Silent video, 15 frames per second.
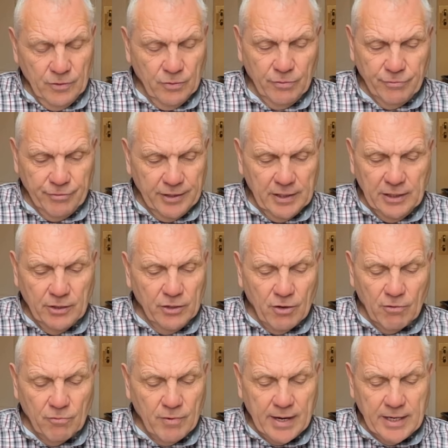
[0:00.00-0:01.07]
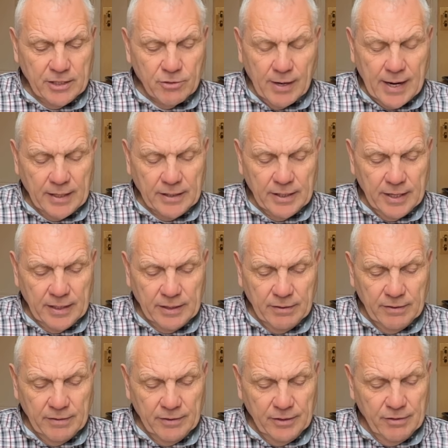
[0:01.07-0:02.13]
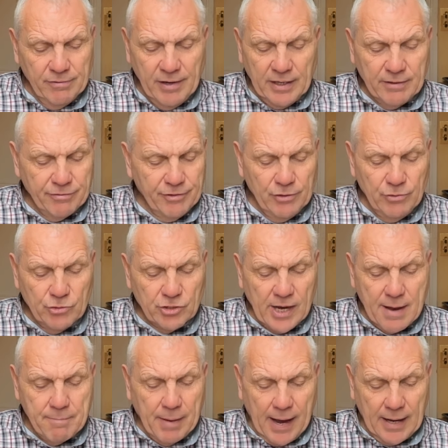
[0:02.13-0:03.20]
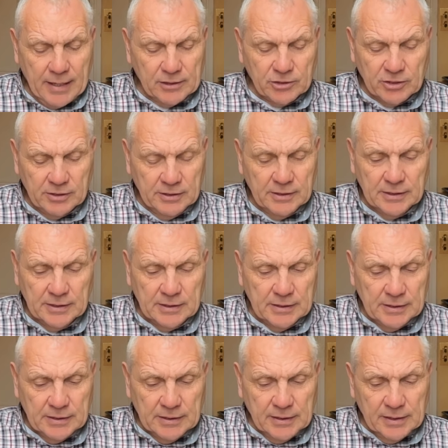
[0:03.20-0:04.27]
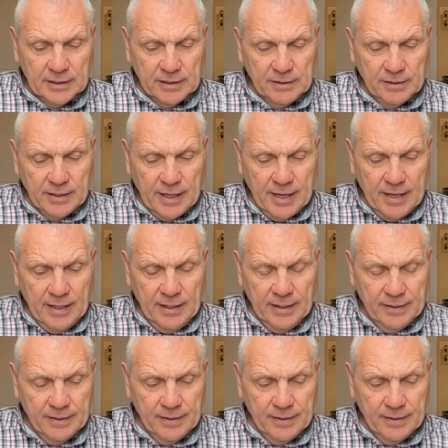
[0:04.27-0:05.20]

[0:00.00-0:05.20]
you'll feel you're not ready to act yet. You you've had a few setbacks. Okay.